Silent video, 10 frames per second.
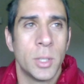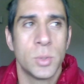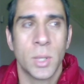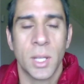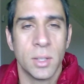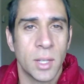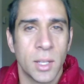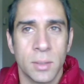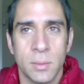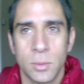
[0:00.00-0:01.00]
doing
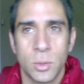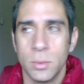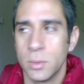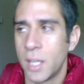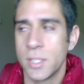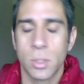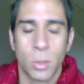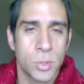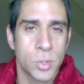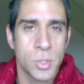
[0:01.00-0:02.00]
anything. Lines at the
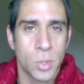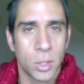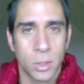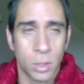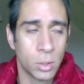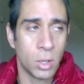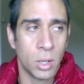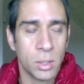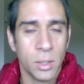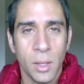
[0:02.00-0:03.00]
grocery store are
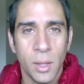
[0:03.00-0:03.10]
long,